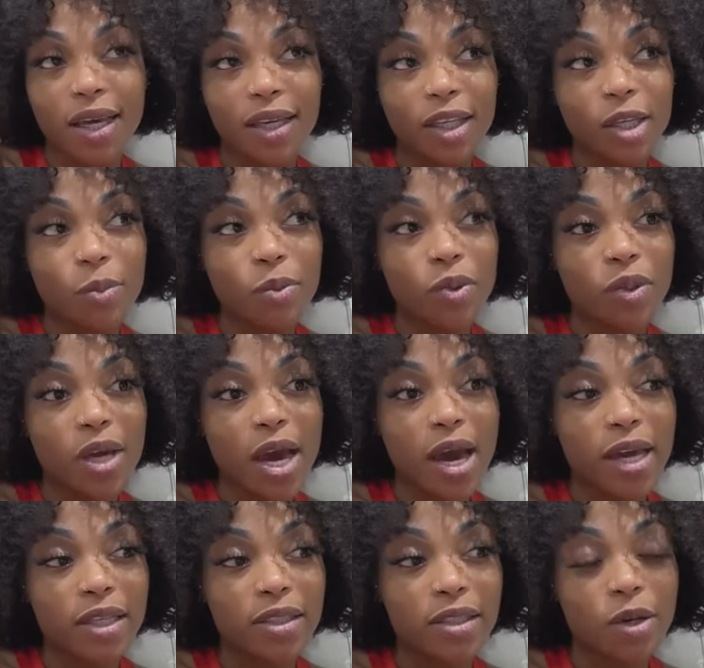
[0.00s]
and keep you
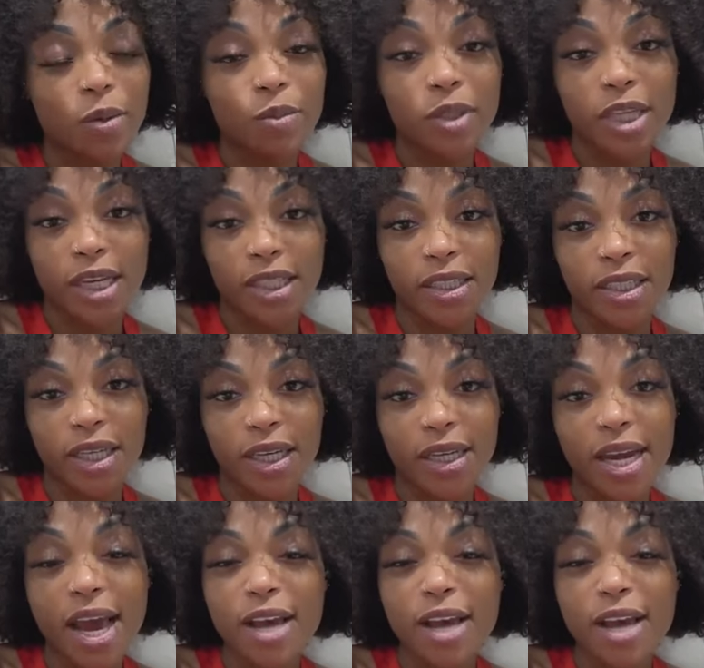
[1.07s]
guys updated.